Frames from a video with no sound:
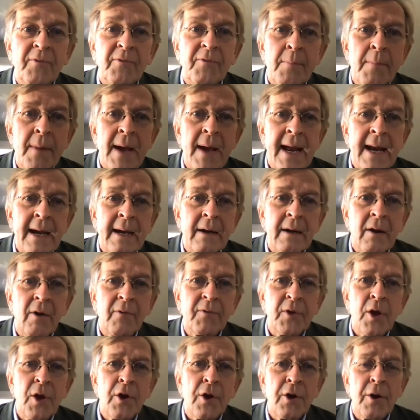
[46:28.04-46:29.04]
men,
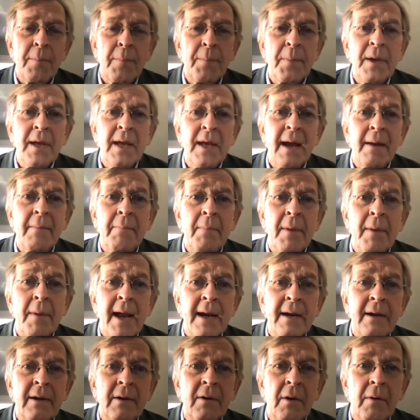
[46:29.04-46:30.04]
of European
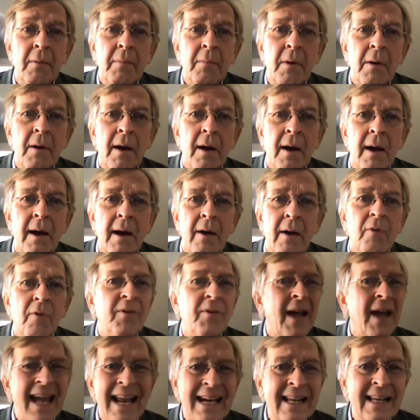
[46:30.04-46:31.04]
men,
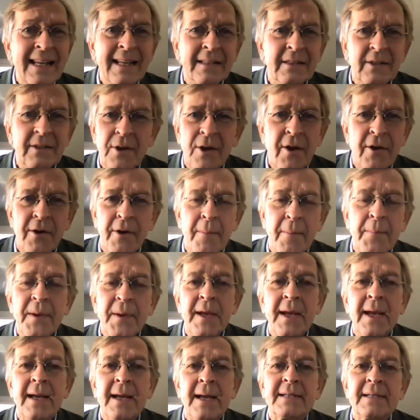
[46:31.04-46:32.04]
of elite
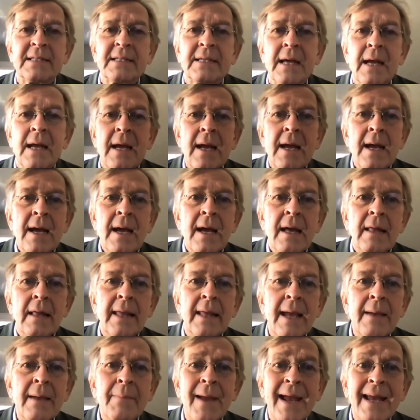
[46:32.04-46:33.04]
Europeans.
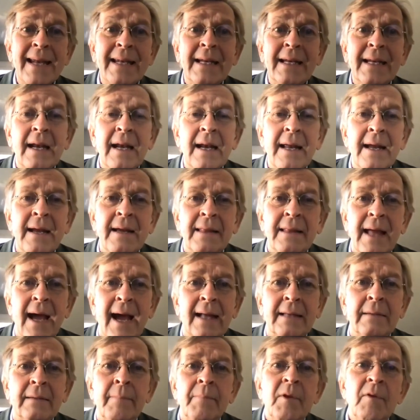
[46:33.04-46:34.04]
They made clear
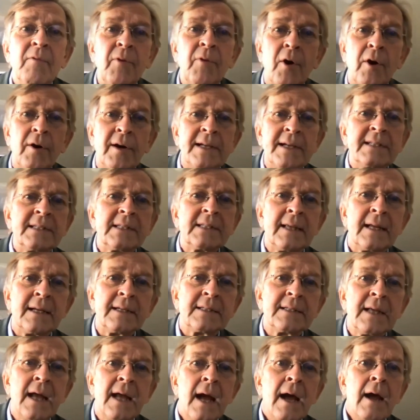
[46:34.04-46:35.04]
that, for
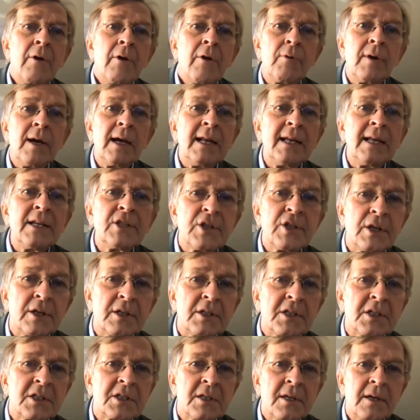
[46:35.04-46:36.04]
instance,
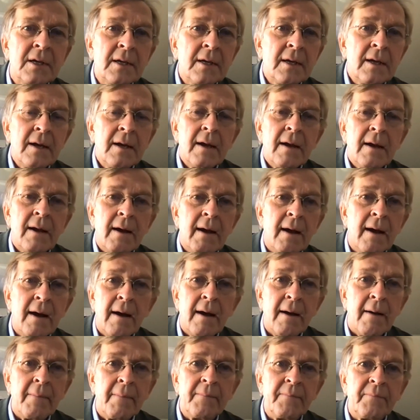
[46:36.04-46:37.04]
religious
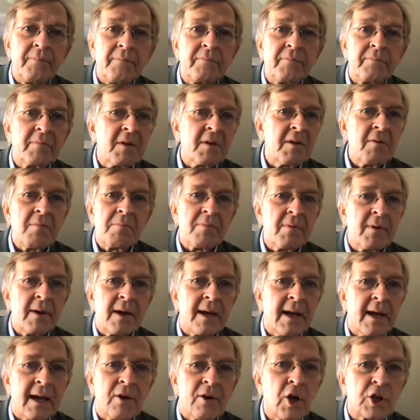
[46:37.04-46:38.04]

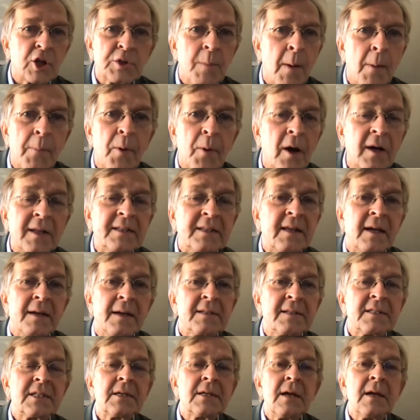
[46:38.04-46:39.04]

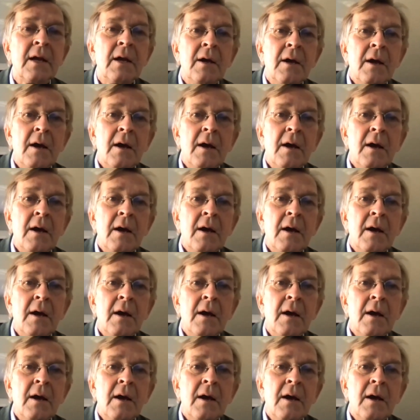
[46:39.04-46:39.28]
cosmopolitans